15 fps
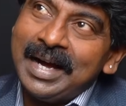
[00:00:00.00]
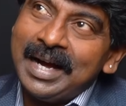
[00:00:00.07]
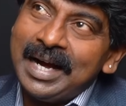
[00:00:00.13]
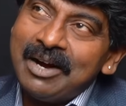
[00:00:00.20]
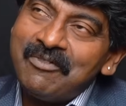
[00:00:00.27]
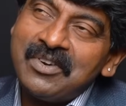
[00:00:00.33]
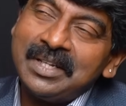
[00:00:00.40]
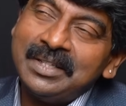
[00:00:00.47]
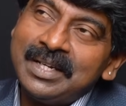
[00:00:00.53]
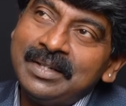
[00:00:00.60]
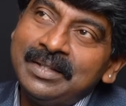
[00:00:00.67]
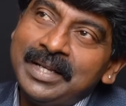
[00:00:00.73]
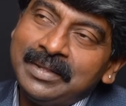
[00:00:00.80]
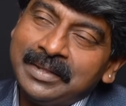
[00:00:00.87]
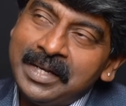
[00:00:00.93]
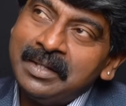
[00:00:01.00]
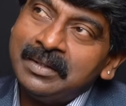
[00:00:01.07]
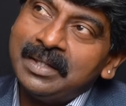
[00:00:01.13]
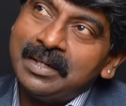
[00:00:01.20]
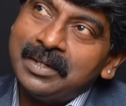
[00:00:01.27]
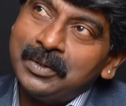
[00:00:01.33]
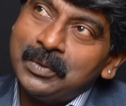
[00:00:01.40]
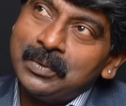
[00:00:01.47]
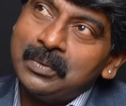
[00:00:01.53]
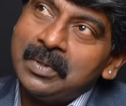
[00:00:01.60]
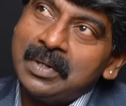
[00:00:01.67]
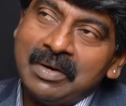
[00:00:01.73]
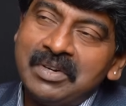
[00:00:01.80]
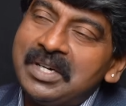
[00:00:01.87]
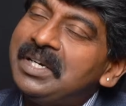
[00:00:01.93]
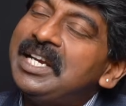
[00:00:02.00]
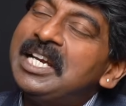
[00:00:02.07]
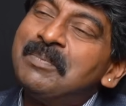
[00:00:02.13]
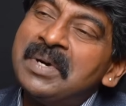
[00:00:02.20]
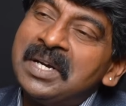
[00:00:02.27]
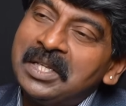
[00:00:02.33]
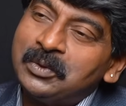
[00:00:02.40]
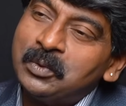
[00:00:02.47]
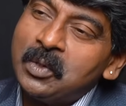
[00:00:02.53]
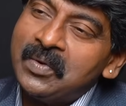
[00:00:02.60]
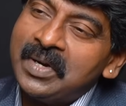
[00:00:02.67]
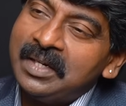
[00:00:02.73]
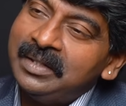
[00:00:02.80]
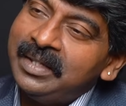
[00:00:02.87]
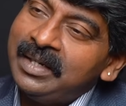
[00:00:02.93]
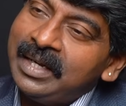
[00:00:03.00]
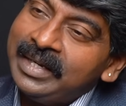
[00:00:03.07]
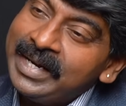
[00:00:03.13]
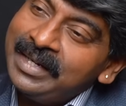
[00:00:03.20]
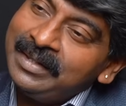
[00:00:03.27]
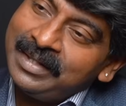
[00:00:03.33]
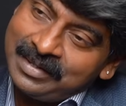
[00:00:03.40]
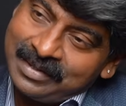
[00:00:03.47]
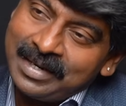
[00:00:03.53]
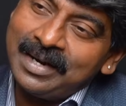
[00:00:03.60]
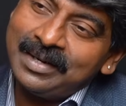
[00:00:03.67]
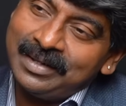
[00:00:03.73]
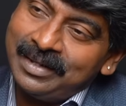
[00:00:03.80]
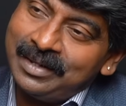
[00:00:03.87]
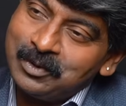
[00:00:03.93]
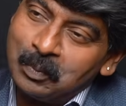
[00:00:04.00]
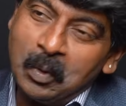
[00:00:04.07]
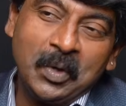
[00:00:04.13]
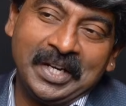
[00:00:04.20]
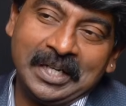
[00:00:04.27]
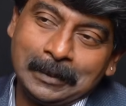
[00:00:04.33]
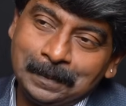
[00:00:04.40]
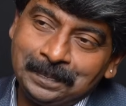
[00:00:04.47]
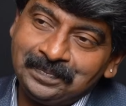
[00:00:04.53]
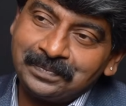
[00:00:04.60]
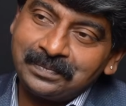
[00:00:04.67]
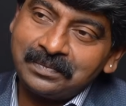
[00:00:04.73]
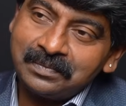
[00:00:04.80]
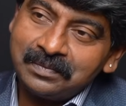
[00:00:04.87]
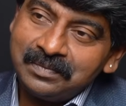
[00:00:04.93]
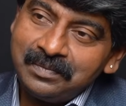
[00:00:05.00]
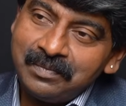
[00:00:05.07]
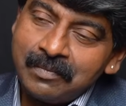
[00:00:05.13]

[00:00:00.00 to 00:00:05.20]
after that they think that our treatment is over, and then again they start smoking.